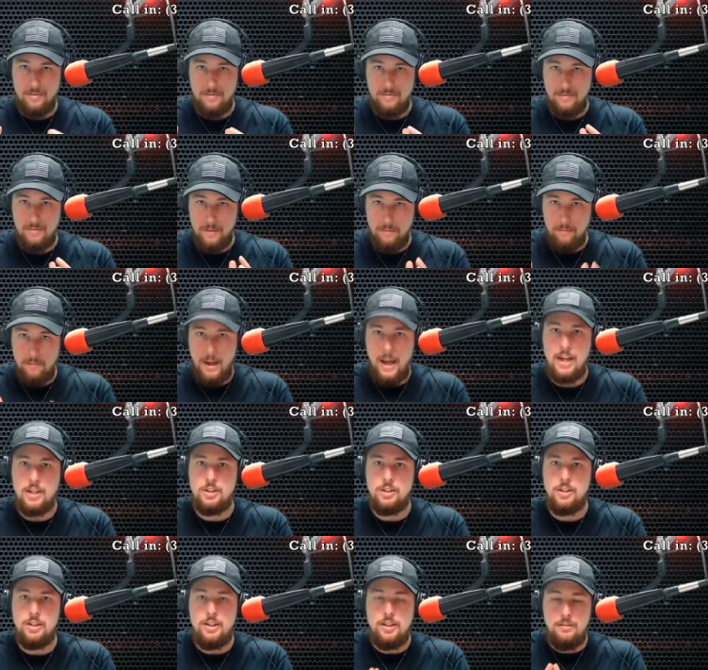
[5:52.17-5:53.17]

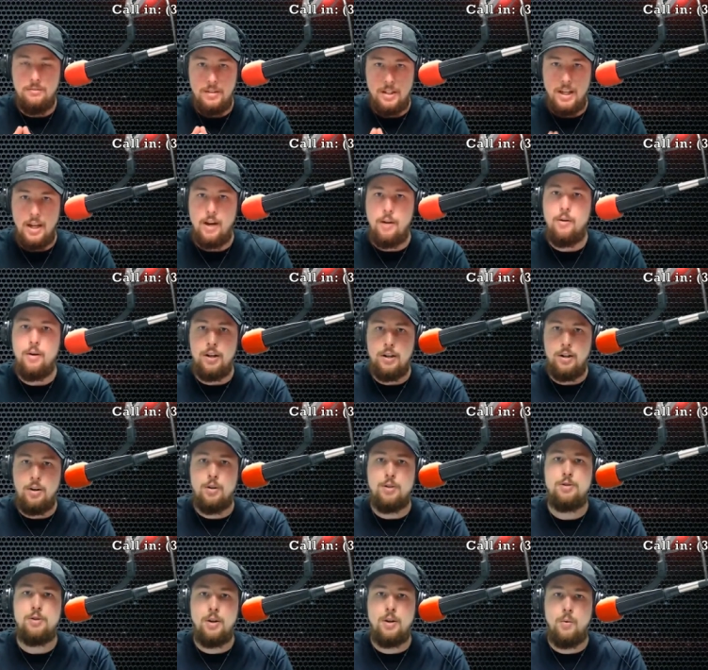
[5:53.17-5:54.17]
compassionate, caring,
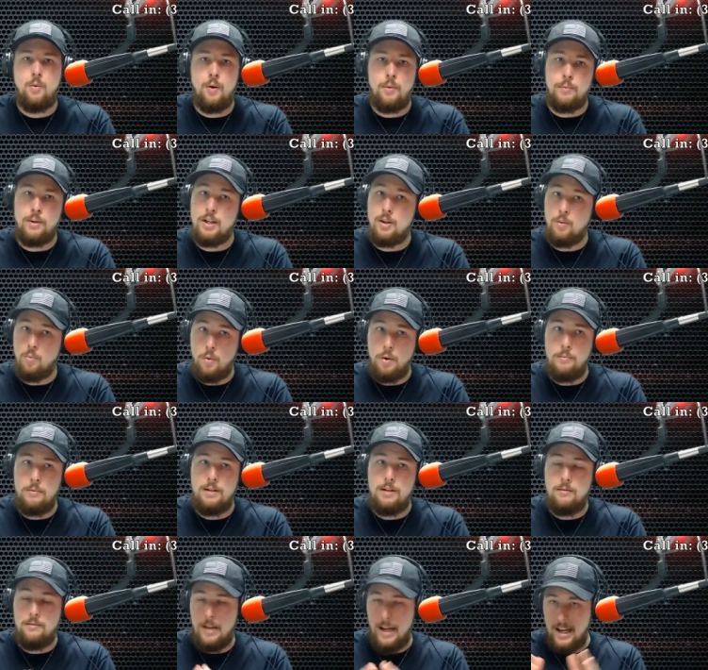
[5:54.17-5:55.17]
nurturing women, and
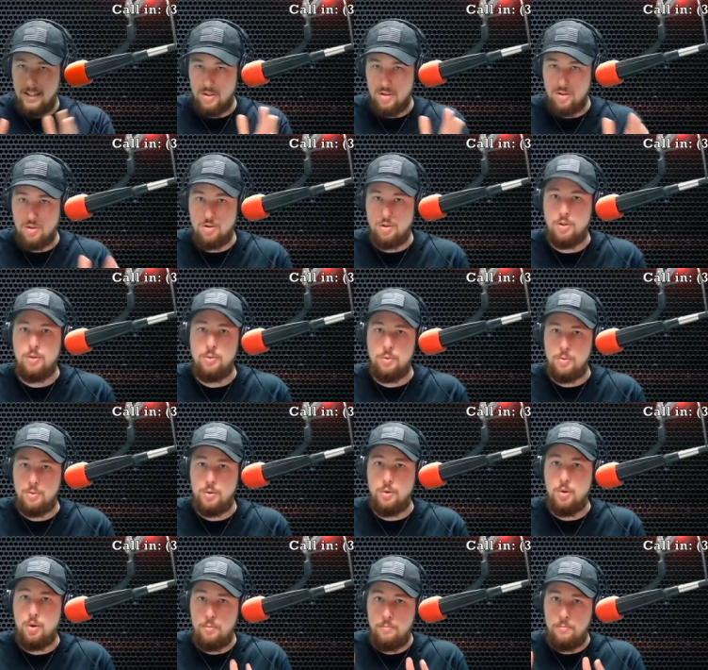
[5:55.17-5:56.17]
women, as a general
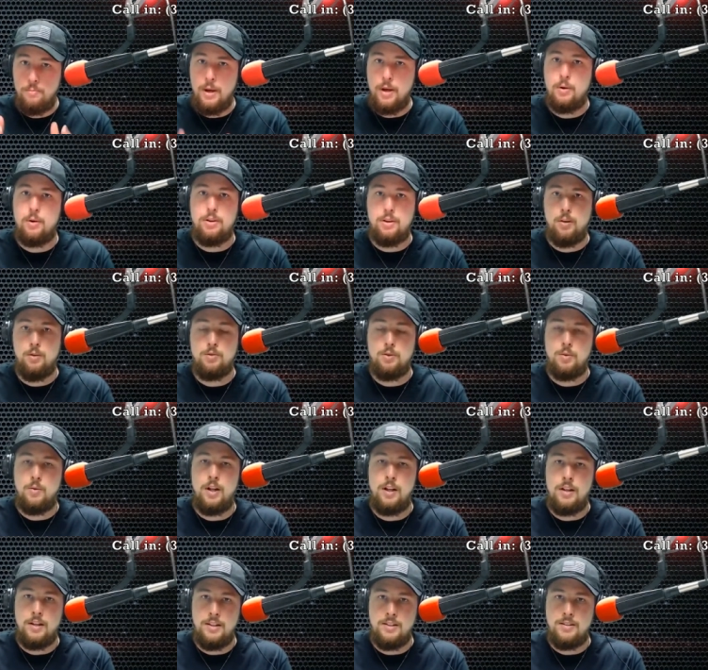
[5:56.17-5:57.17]
rule, are better at those
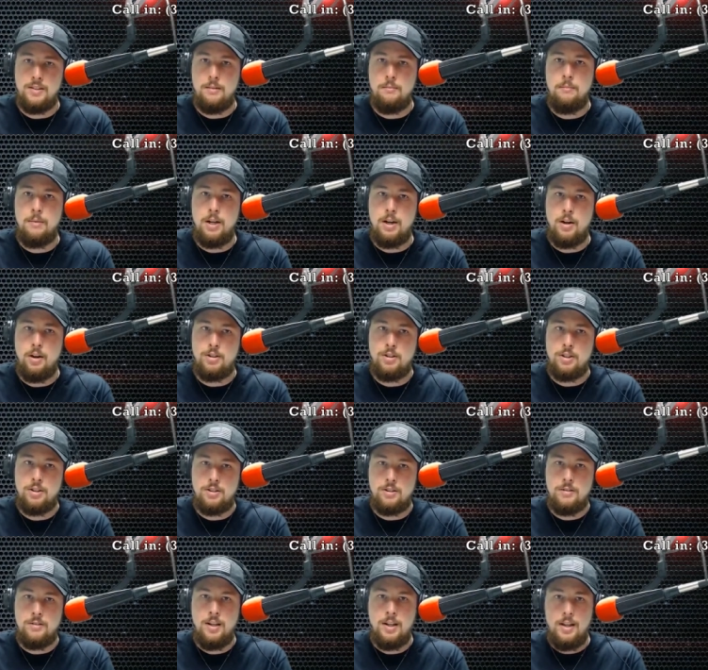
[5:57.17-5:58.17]
qualities than men are,
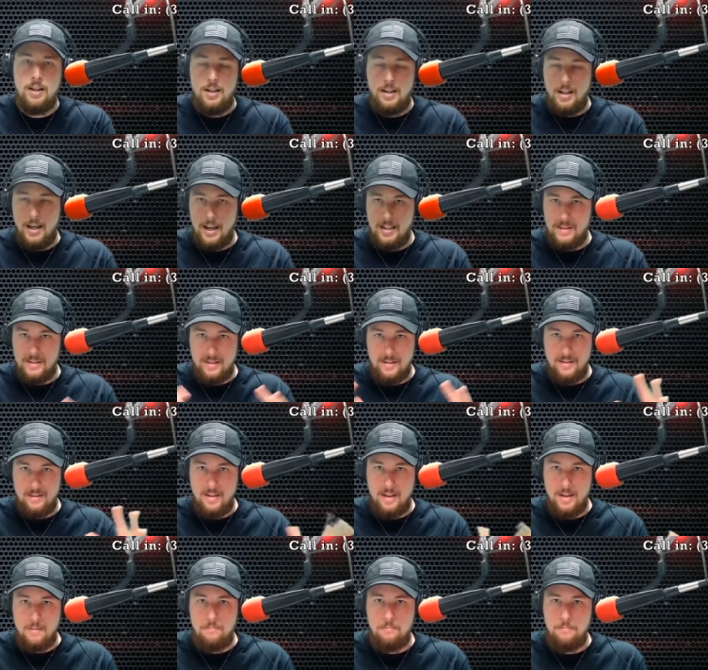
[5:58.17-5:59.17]
just as
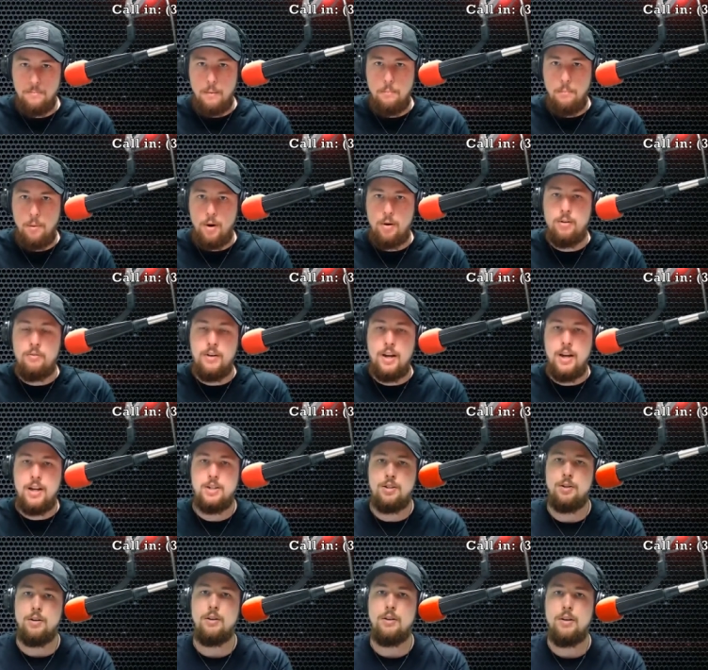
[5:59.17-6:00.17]
a, a, a part of
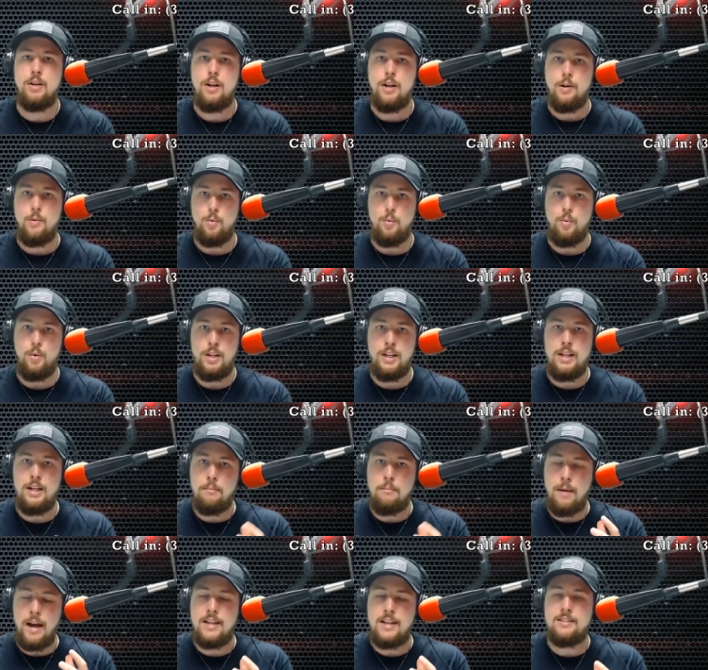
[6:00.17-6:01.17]
nature. We need a
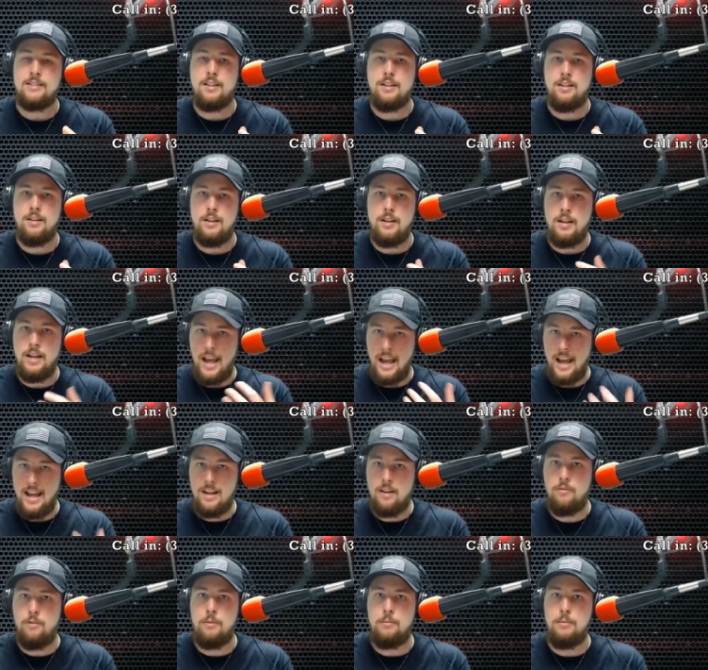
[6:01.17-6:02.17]
masculine
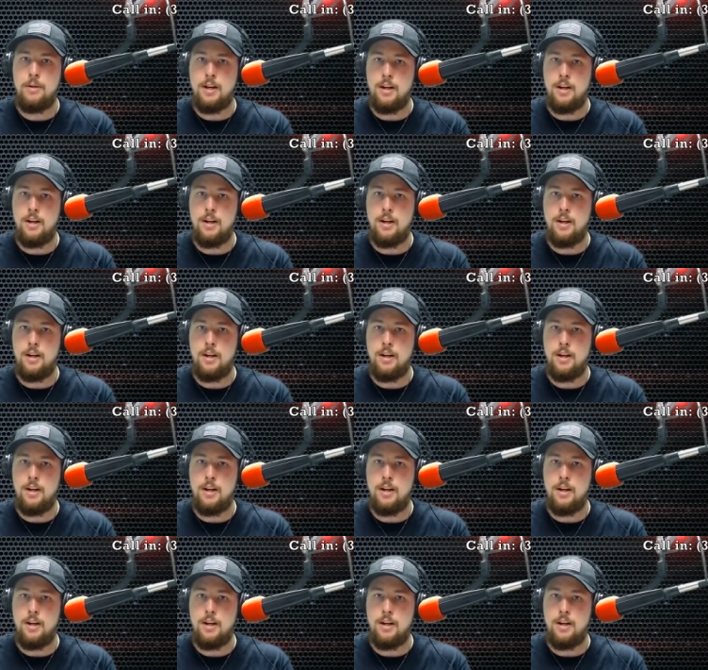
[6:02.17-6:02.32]
and a feminine